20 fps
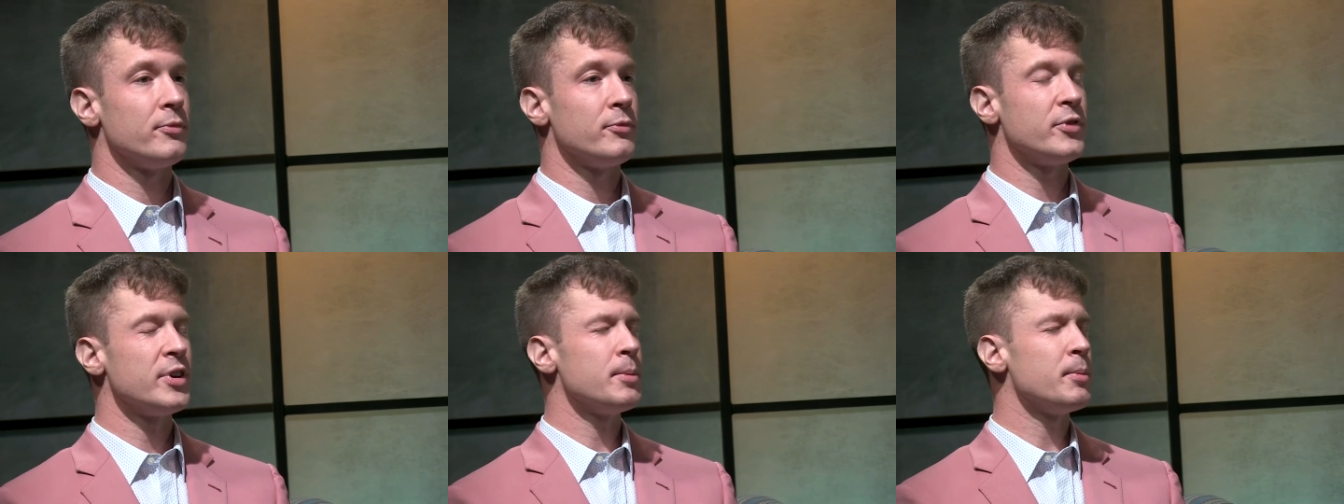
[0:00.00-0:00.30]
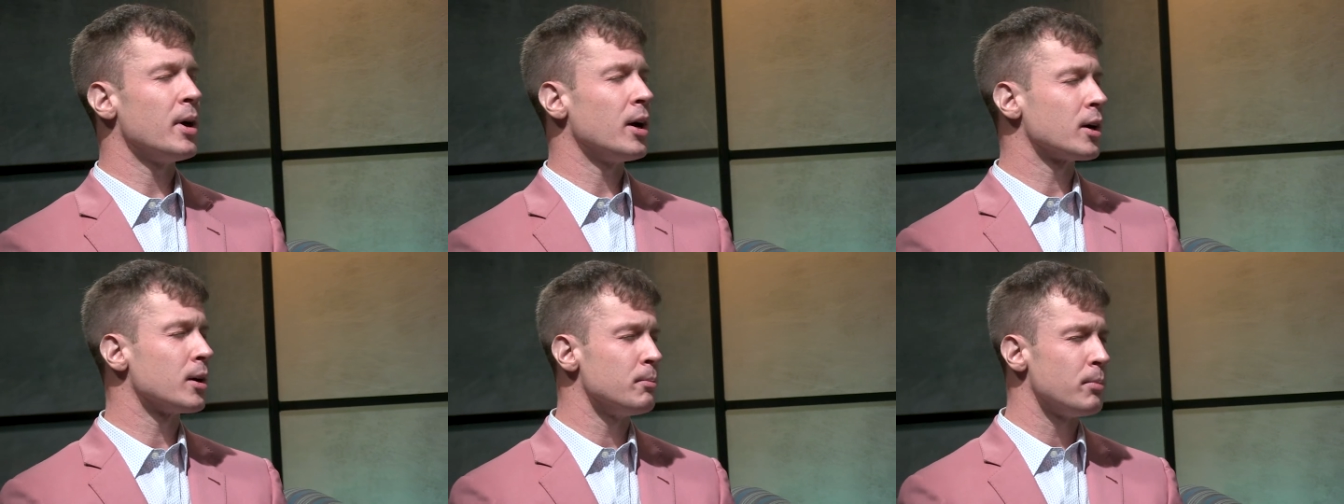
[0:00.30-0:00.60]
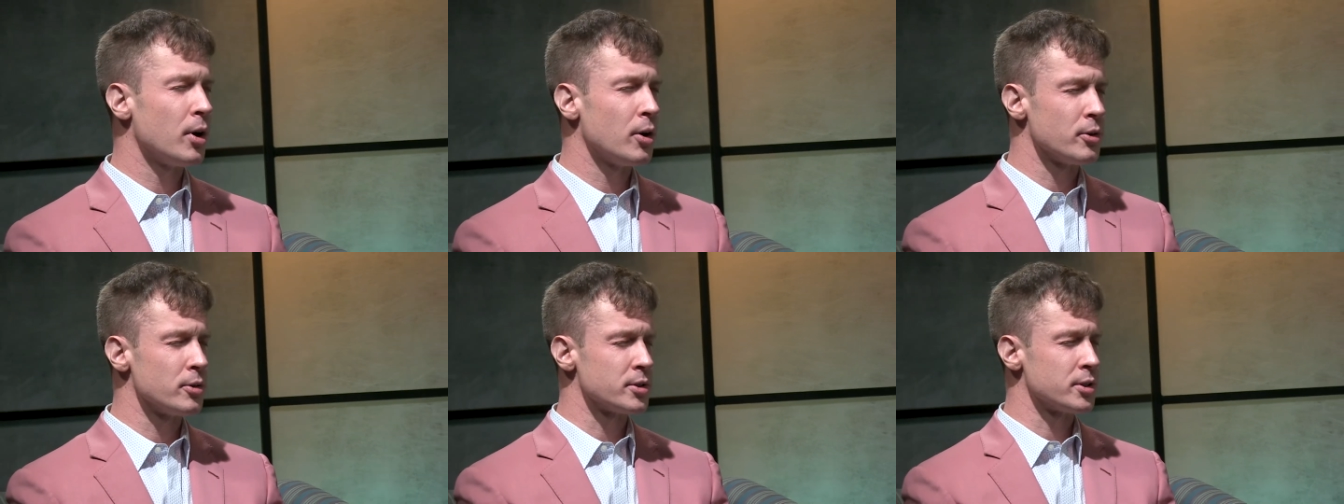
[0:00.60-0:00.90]
female
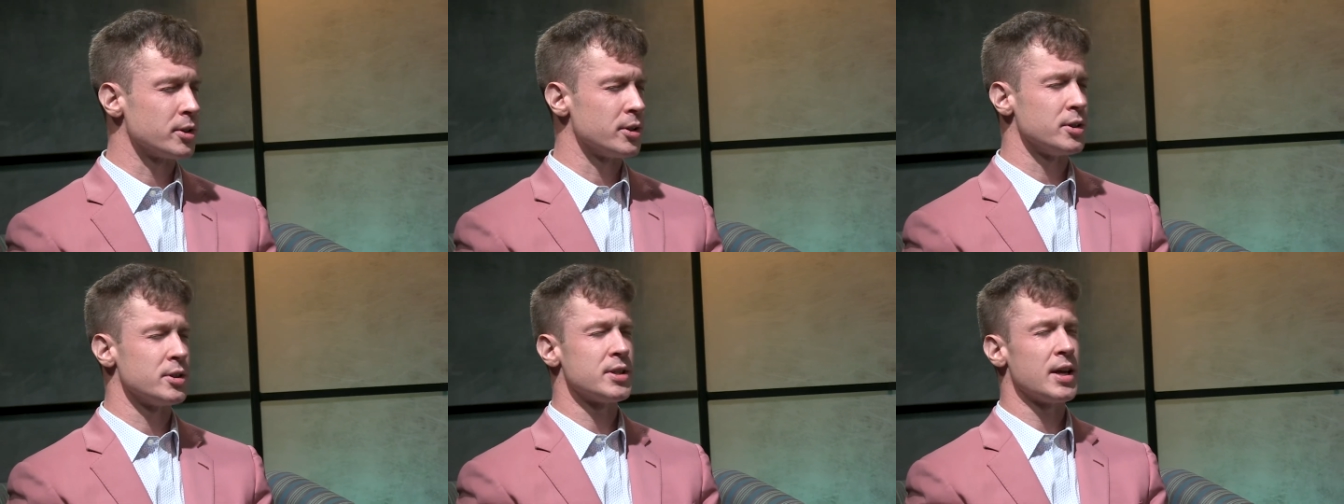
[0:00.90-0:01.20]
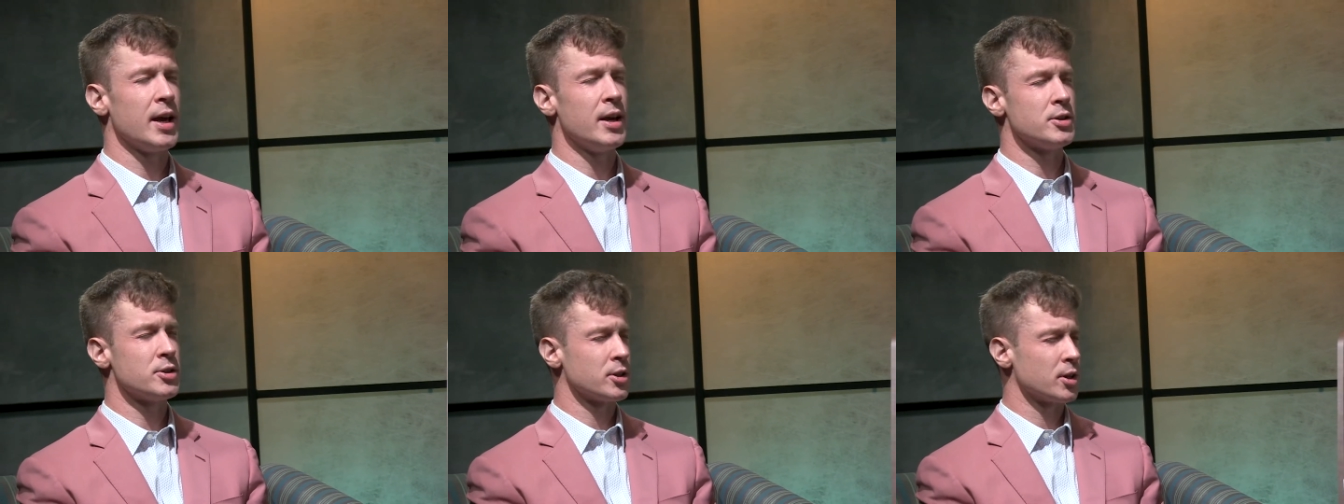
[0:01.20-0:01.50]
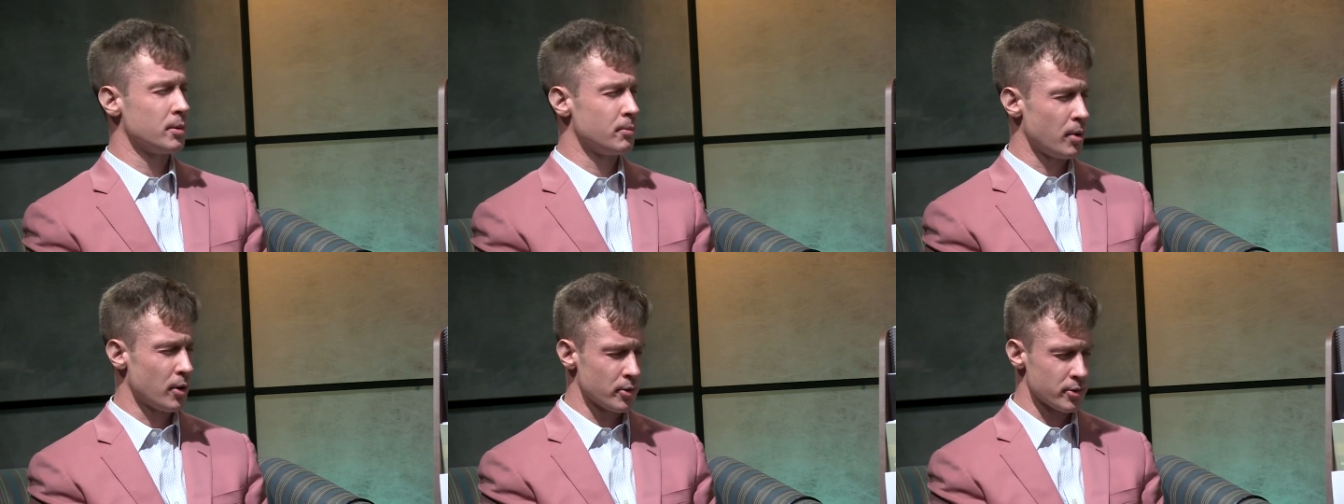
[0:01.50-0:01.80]
composers, Asian
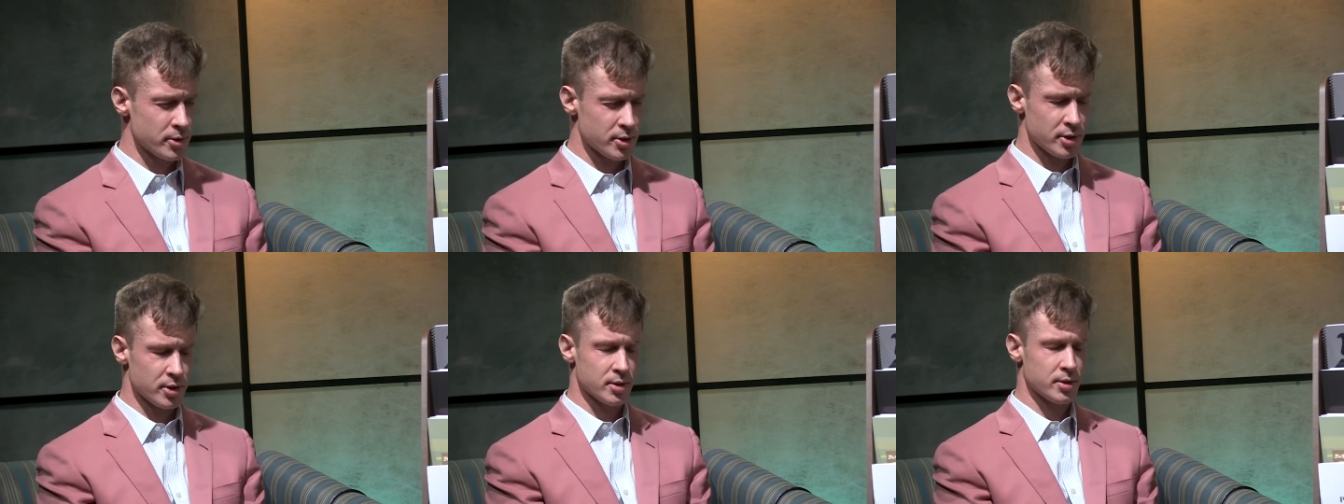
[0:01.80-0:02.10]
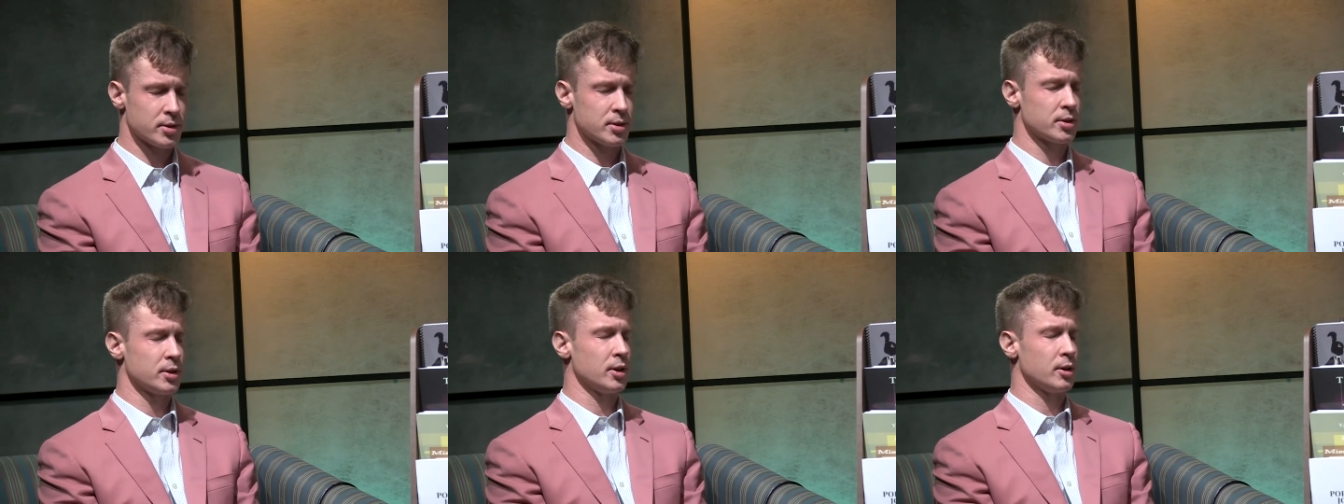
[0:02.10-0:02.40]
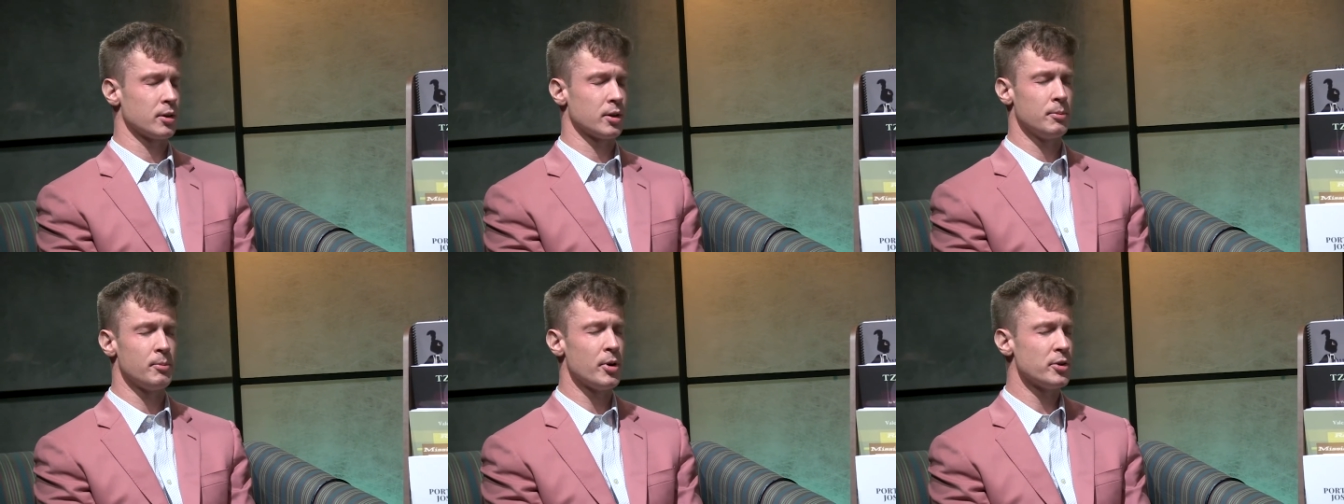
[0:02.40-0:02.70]
composers, you know,
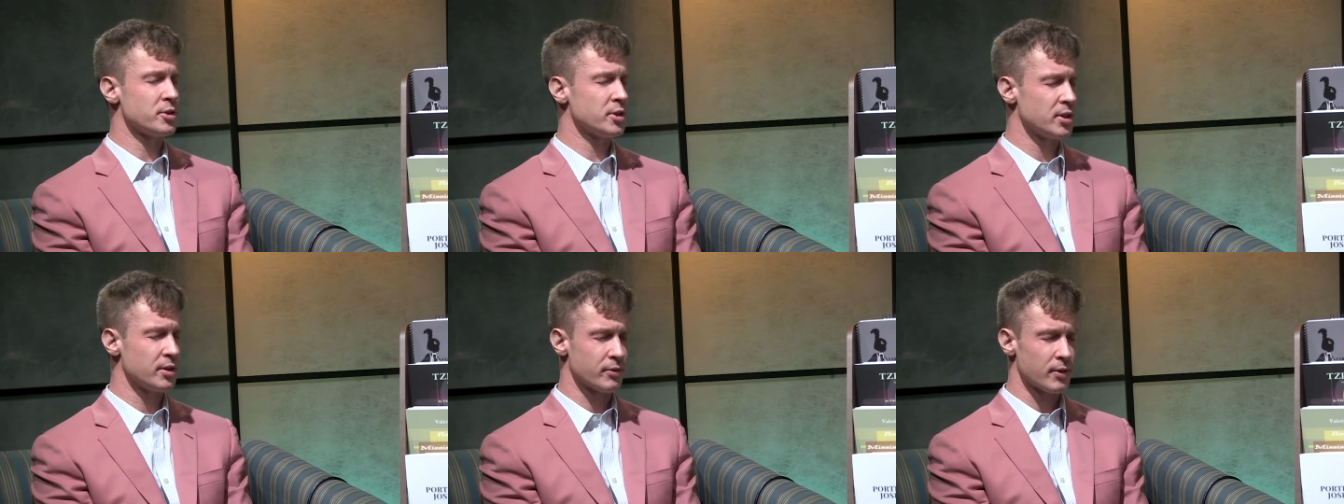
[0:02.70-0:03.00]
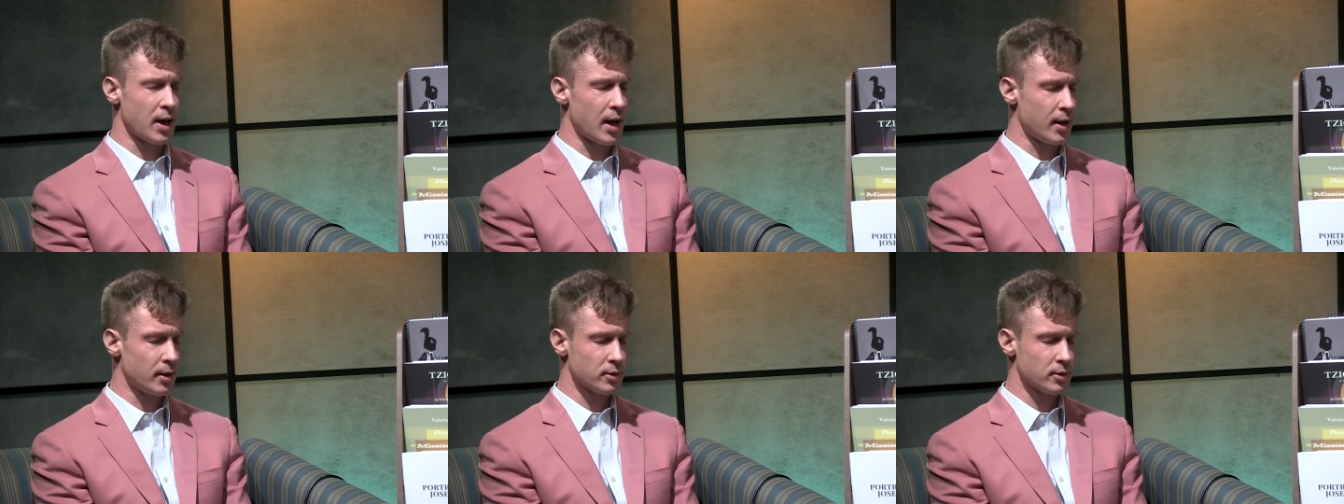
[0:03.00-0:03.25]
composers of,